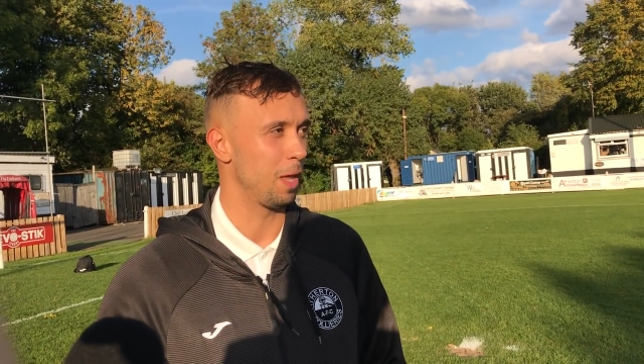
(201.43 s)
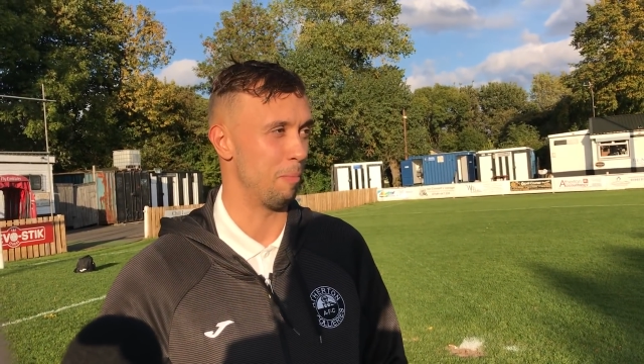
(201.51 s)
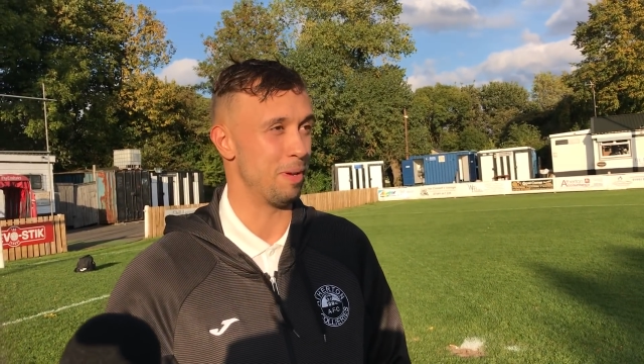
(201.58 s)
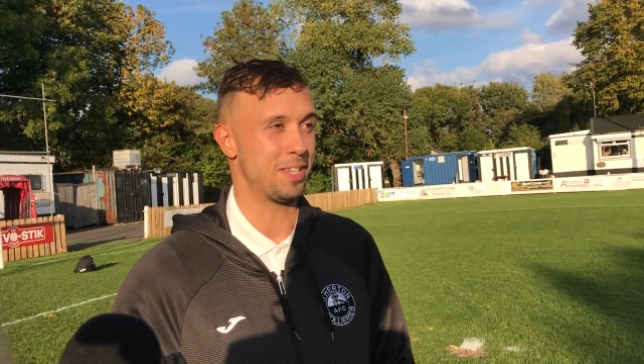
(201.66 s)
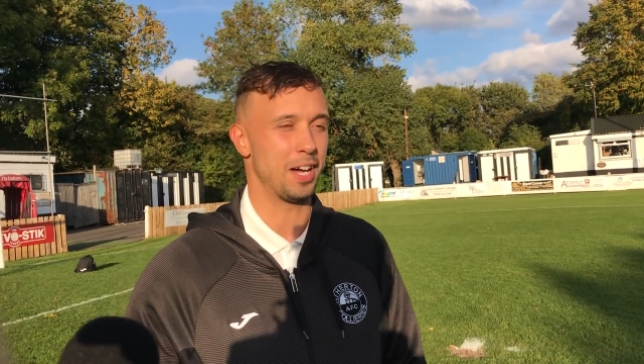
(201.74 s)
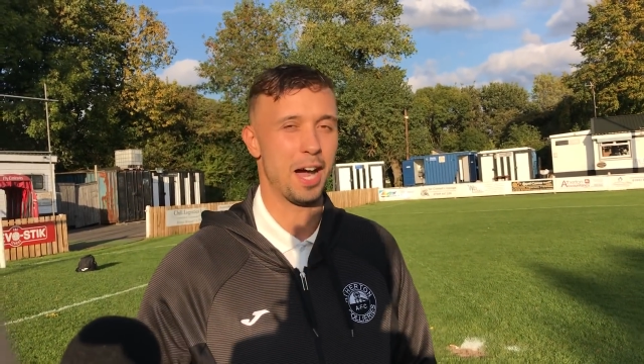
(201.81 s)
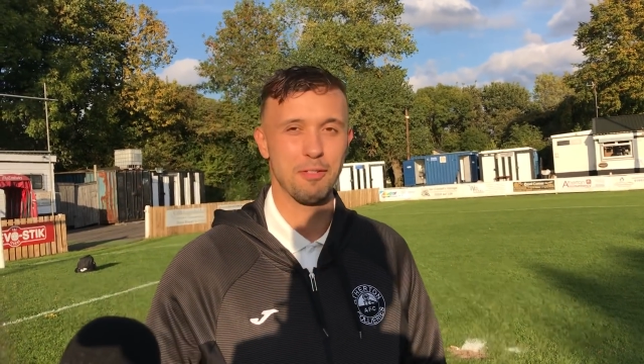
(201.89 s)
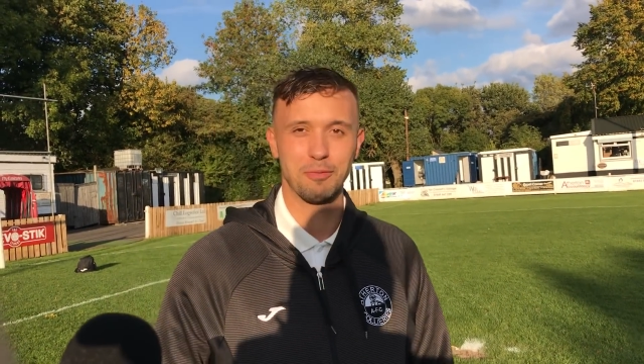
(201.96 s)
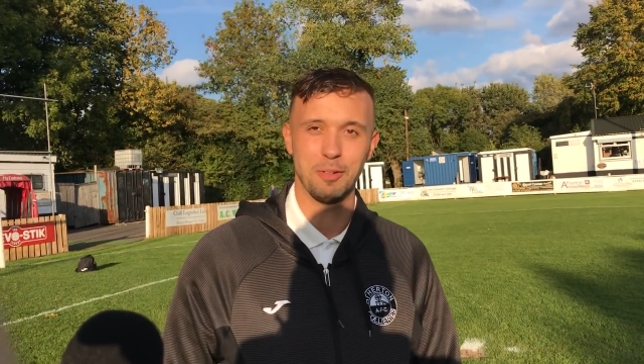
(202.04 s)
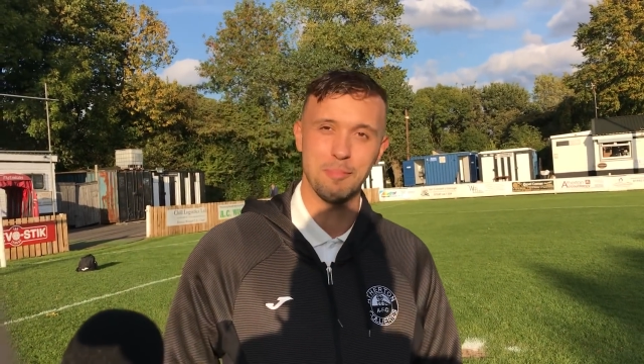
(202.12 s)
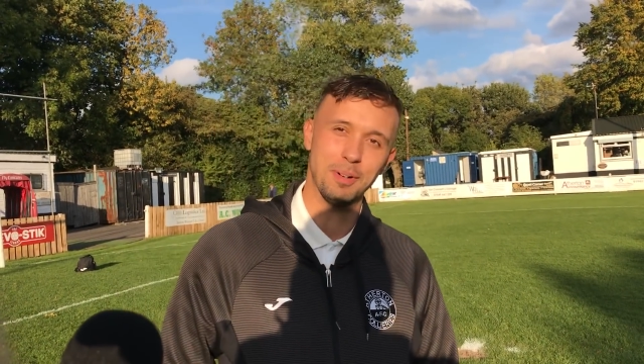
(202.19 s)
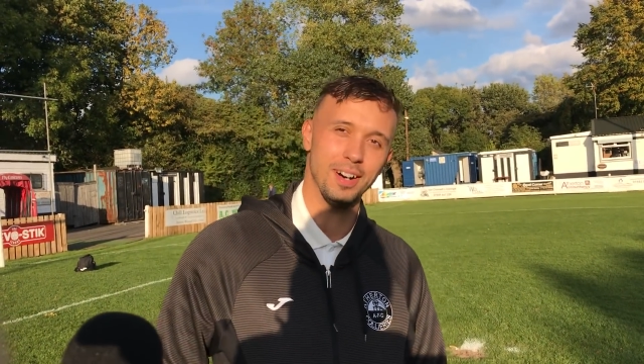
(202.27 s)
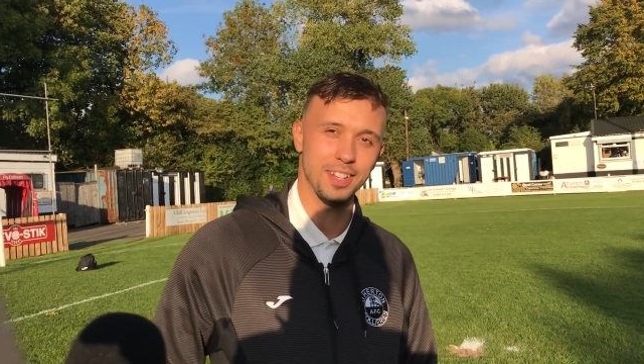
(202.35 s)
I miss half of
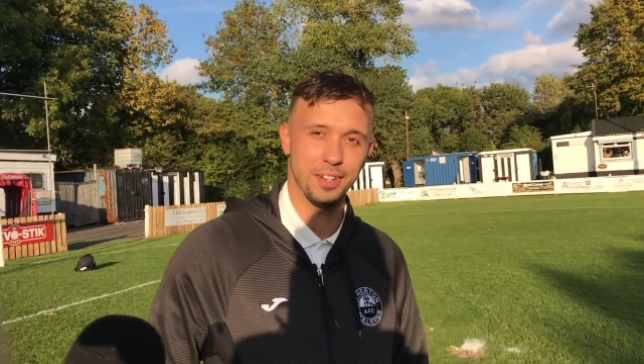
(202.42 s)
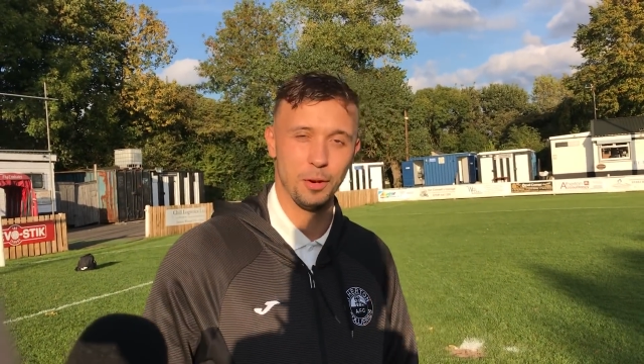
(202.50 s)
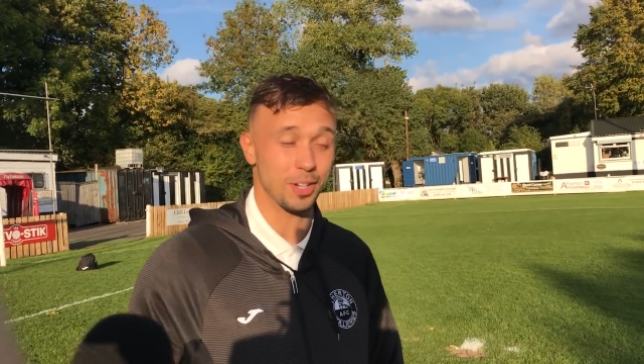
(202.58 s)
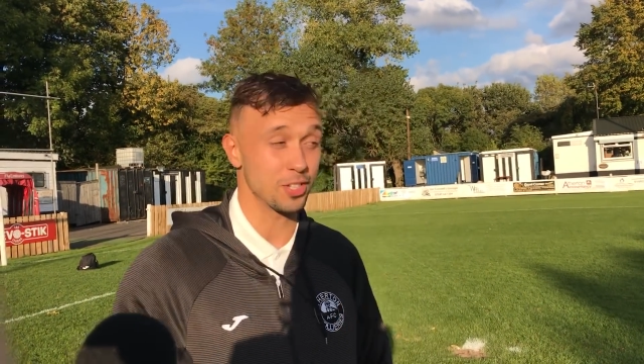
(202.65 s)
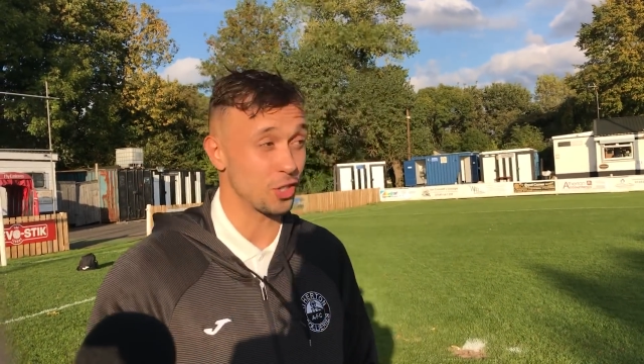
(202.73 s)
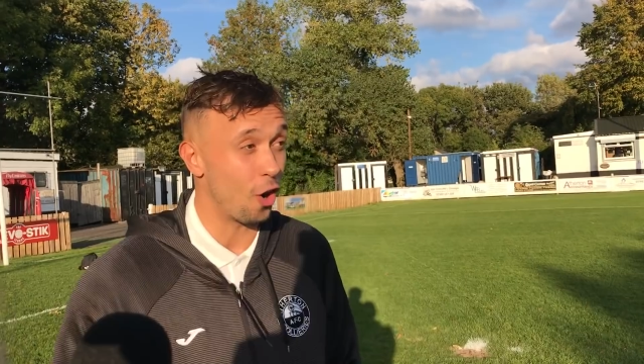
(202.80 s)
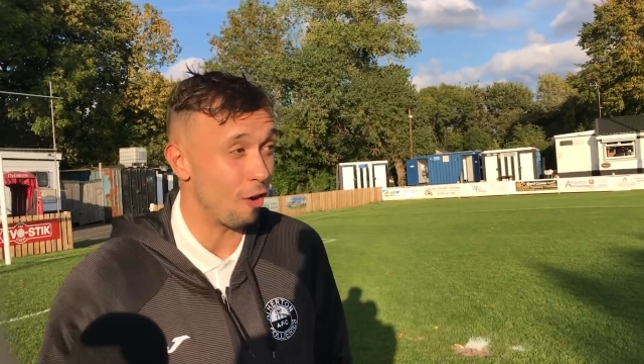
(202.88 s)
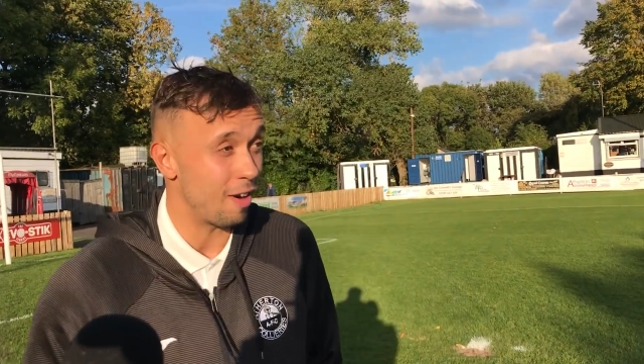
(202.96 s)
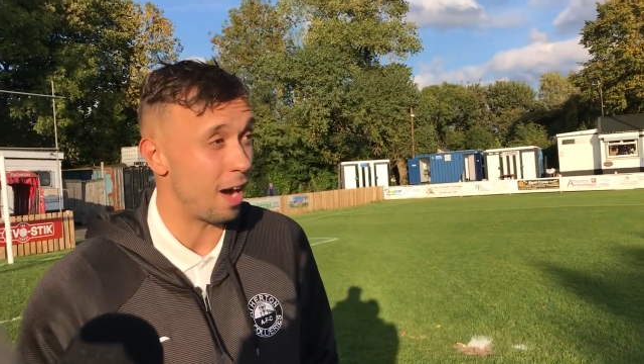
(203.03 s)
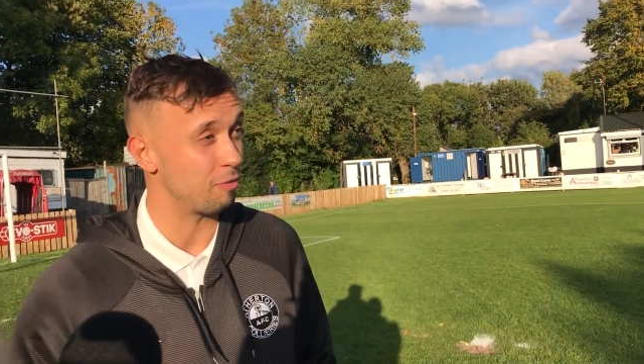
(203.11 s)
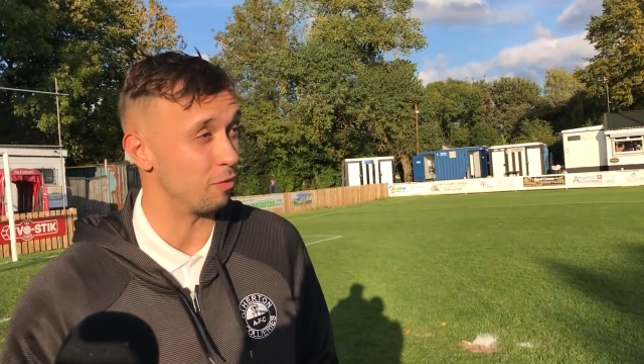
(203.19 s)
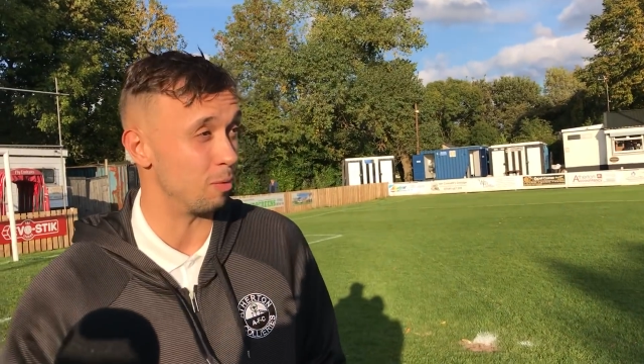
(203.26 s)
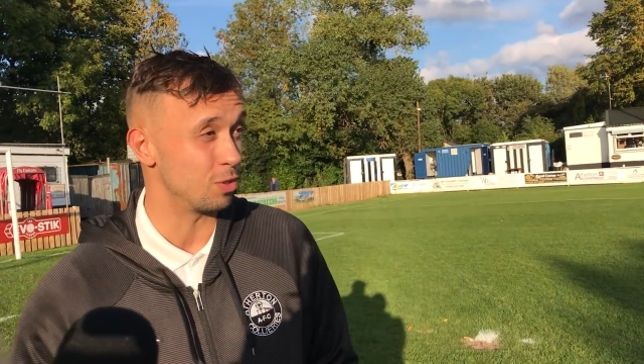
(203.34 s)
them, but you know, I score
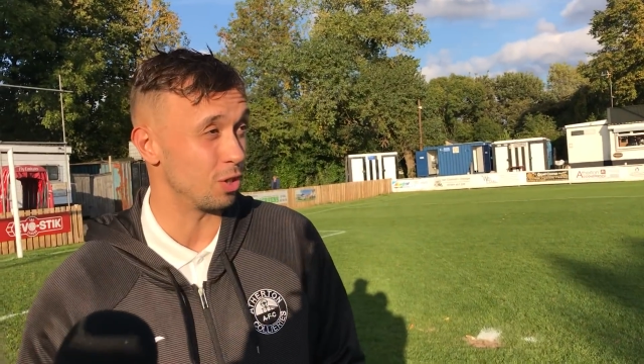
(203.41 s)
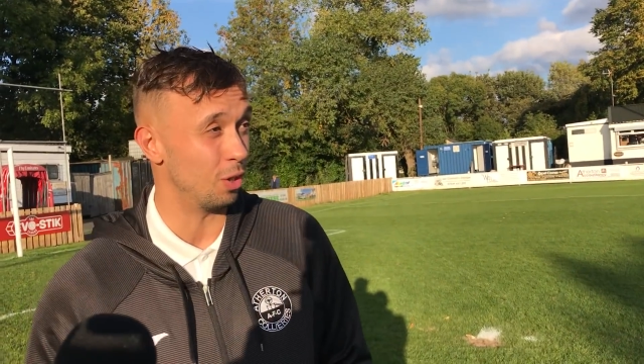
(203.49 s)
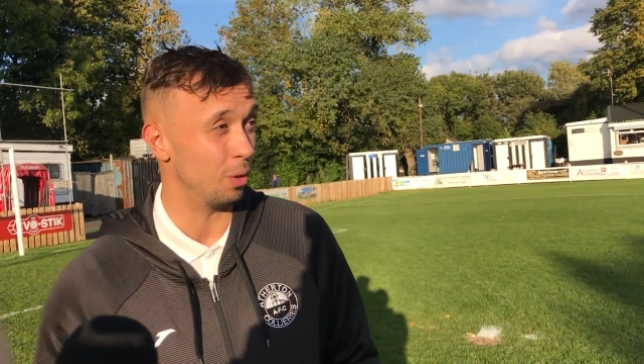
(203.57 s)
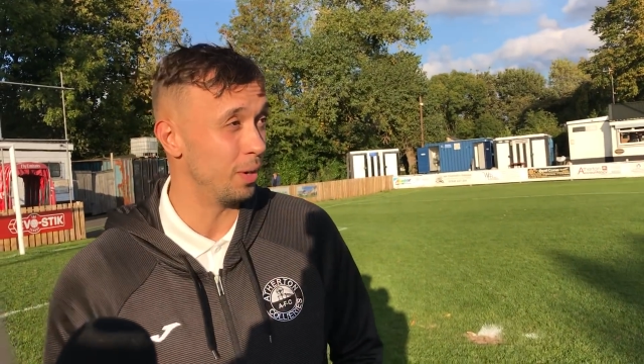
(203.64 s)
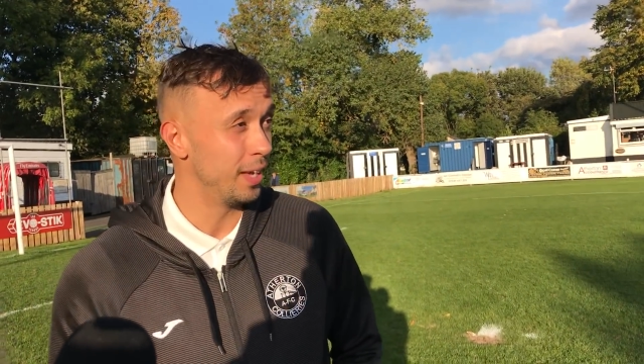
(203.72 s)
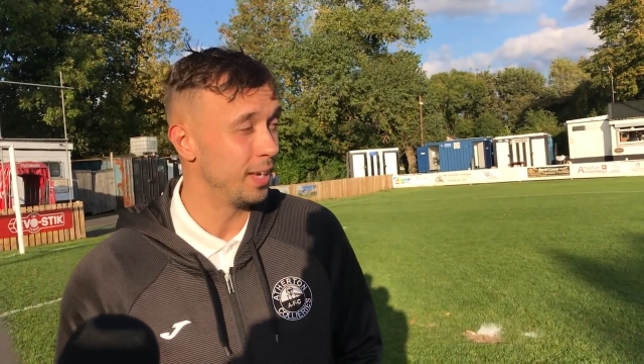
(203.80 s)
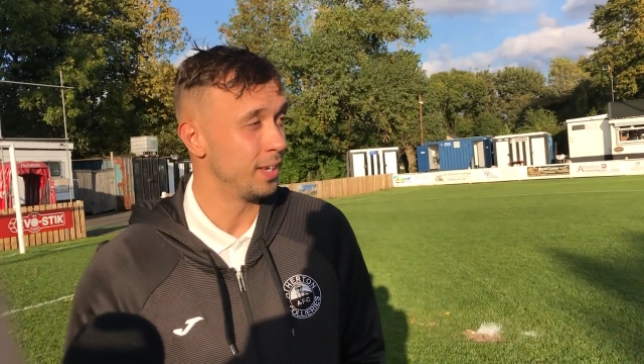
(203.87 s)
half of them. So